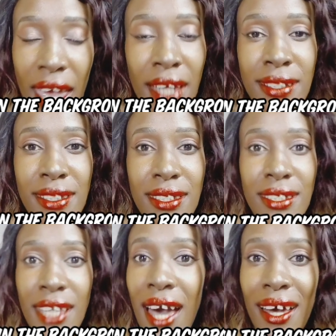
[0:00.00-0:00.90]
And
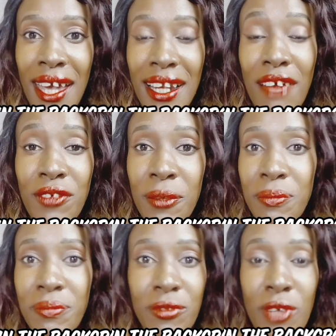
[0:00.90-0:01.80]
yeah, I love him.
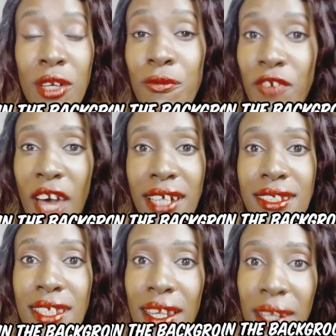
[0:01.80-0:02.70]
Random
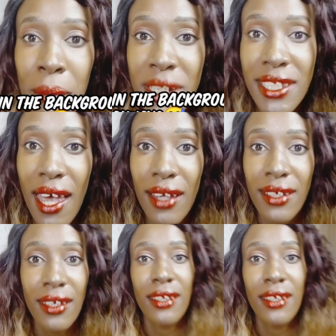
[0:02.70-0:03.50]
fact number 10.